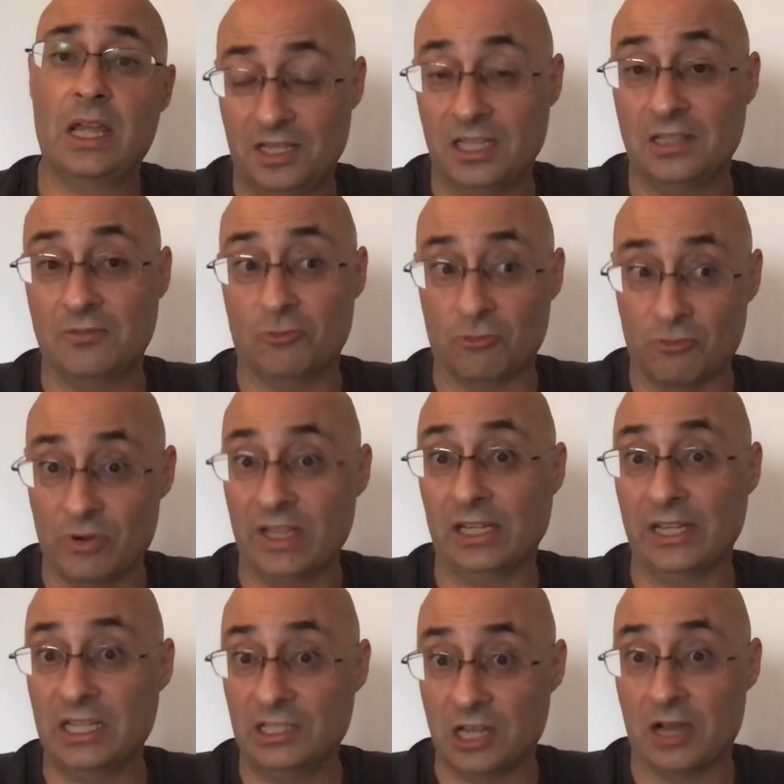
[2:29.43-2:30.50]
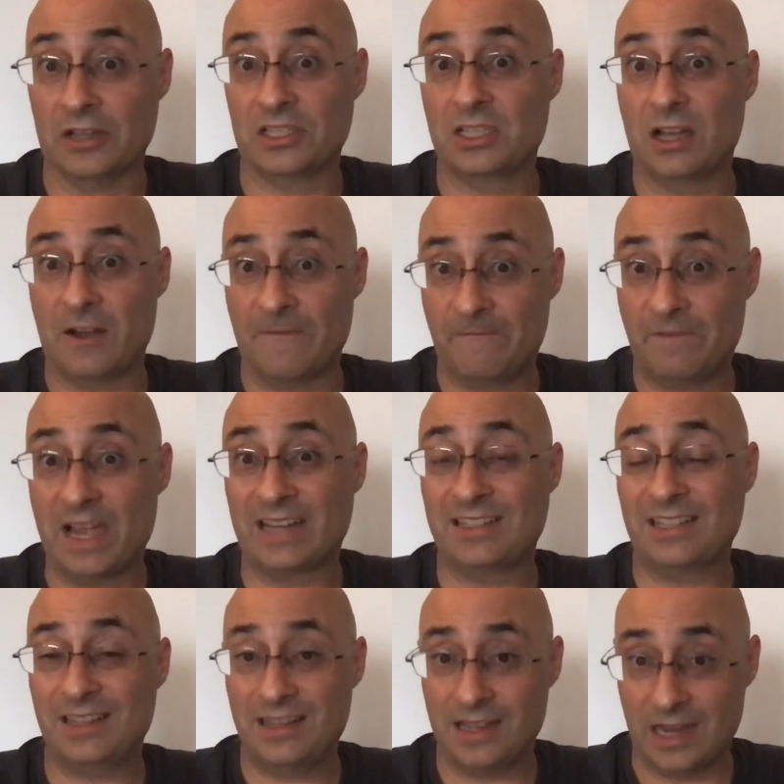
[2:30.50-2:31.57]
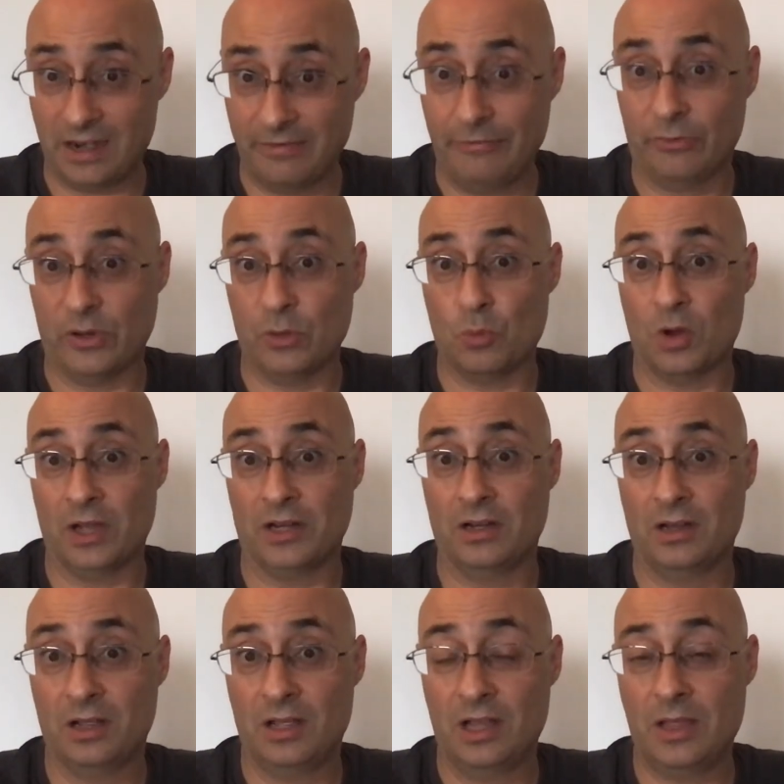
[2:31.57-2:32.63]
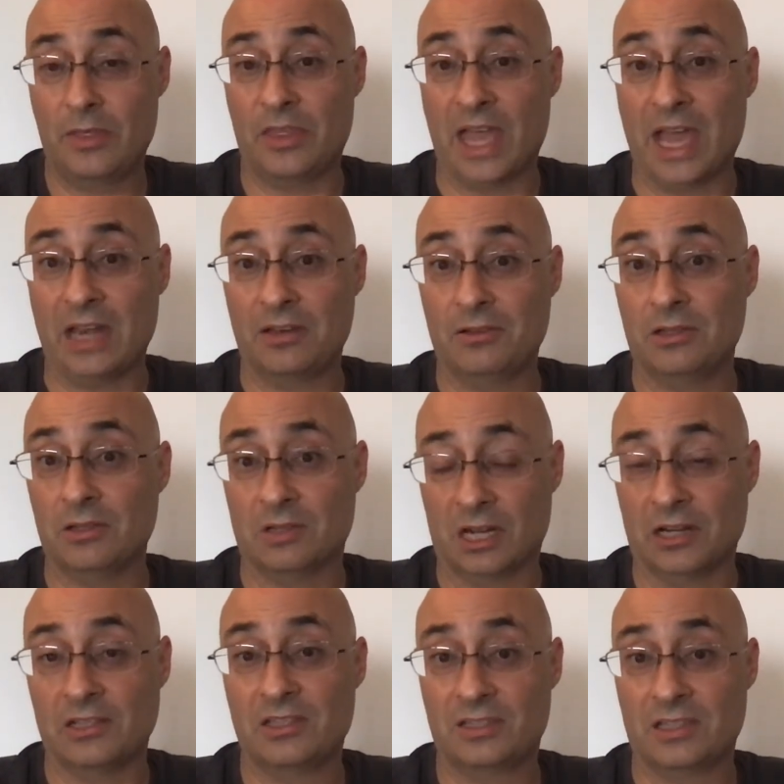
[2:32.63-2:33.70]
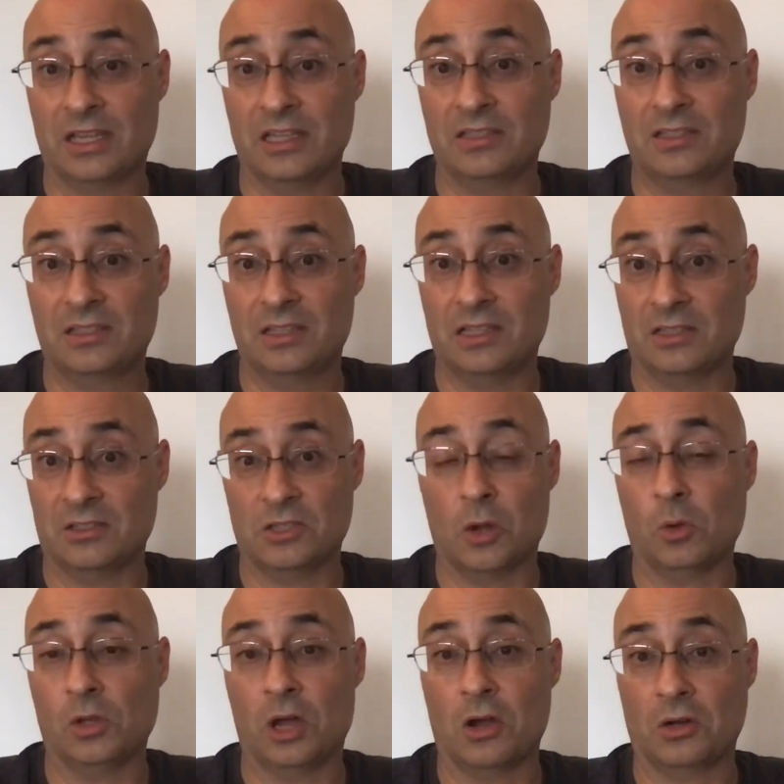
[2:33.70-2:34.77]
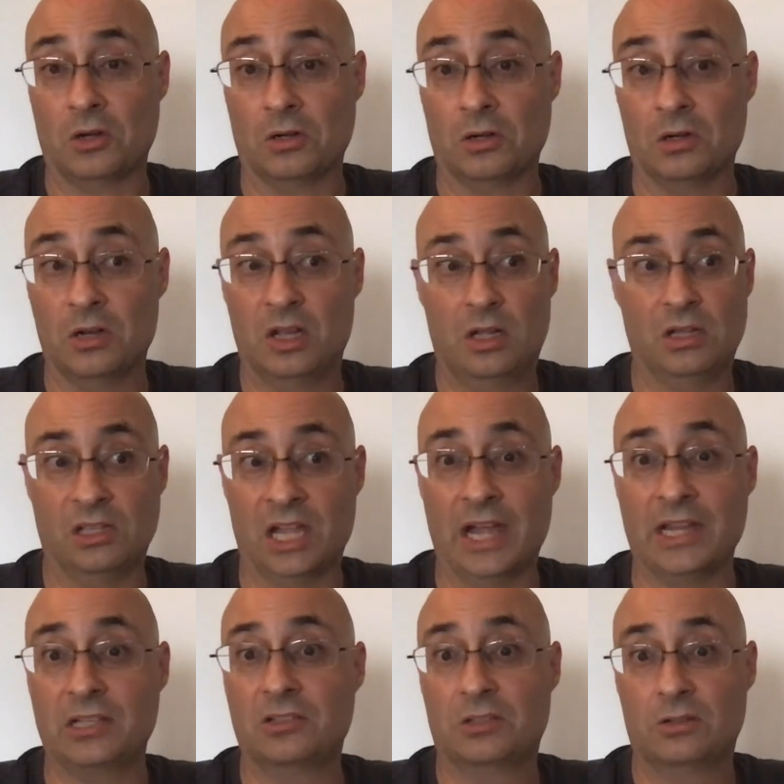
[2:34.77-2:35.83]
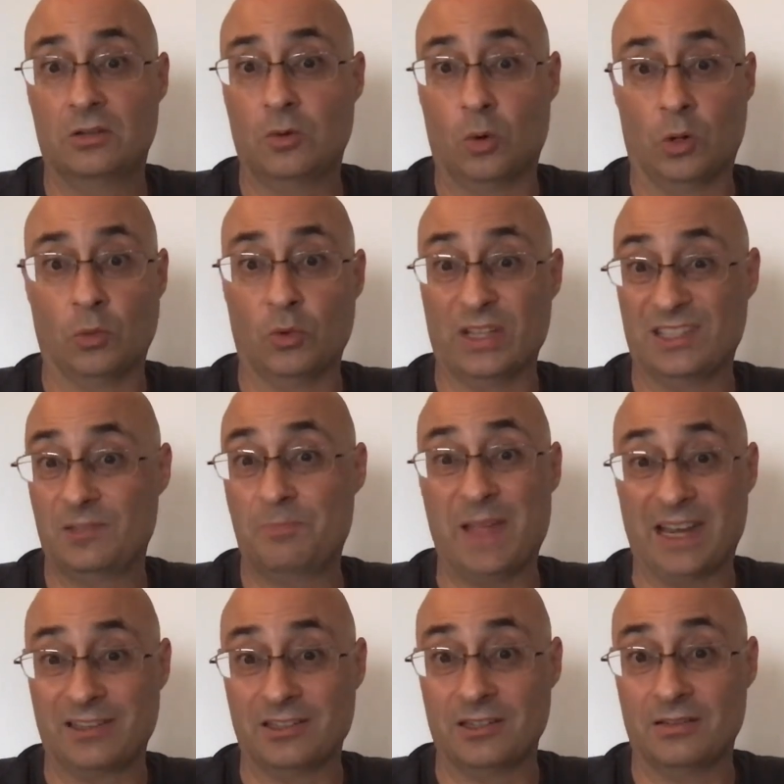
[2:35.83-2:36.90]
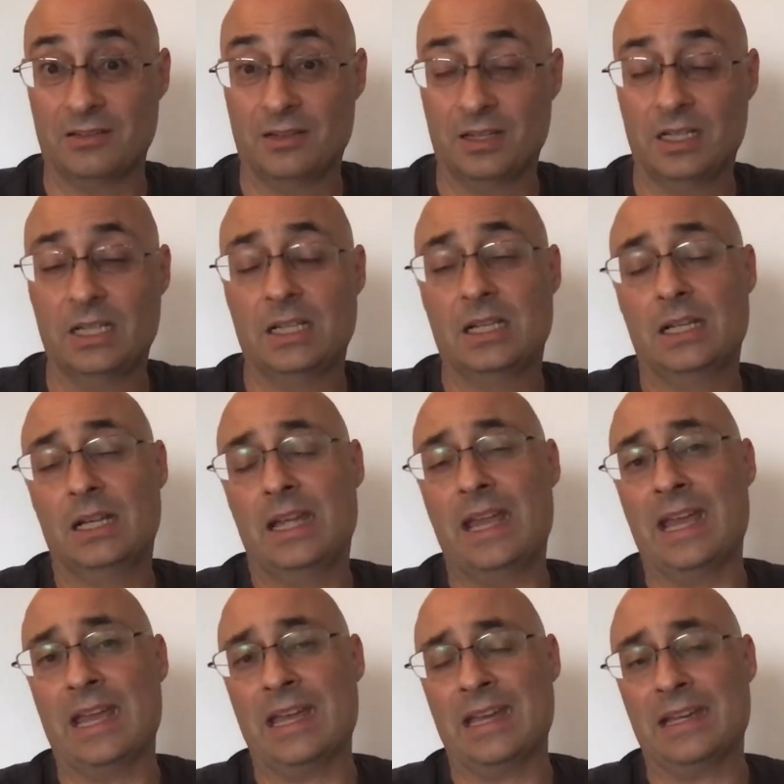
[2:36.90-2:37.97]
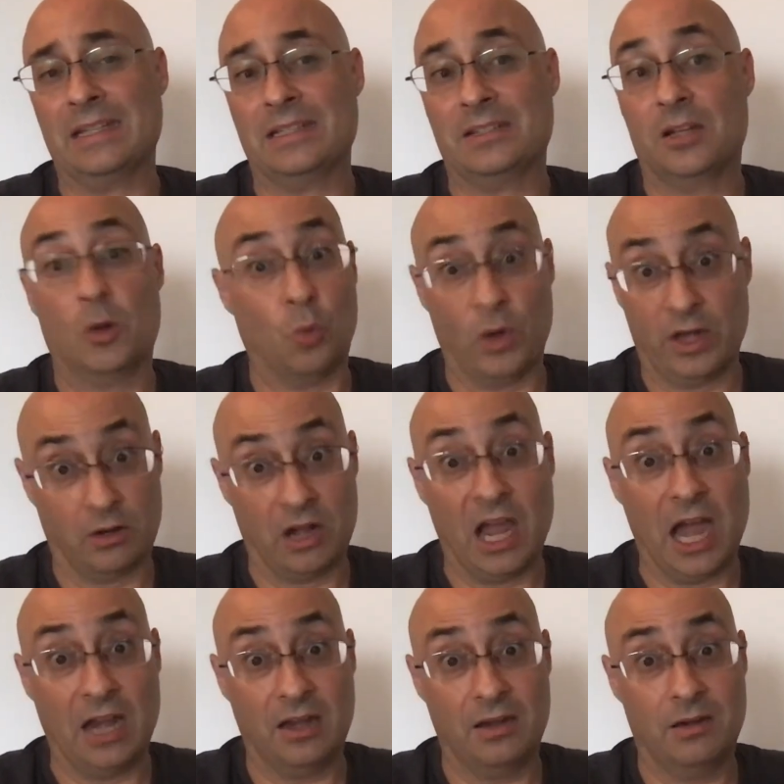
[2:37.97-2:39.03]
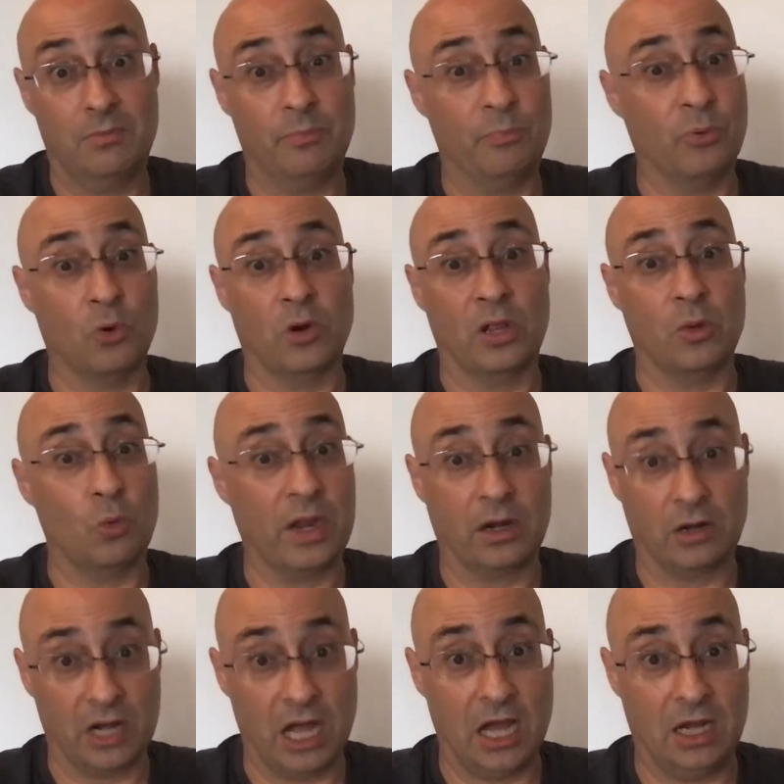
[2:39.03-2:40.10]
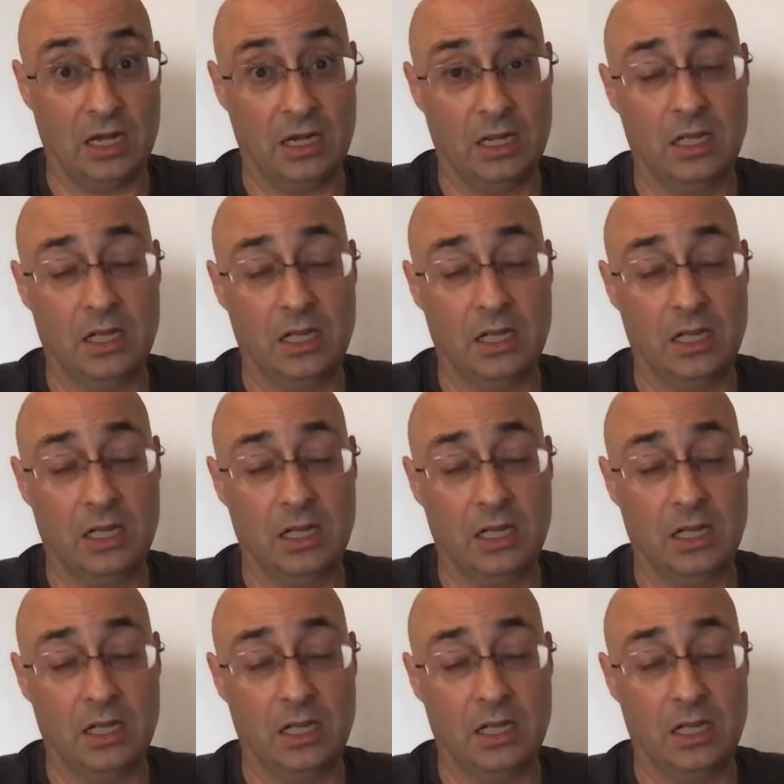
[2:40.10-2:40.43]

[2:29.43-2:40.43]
It really does affect everyone that the United States is no longer liked or respected. And we are not. Boy, we are not.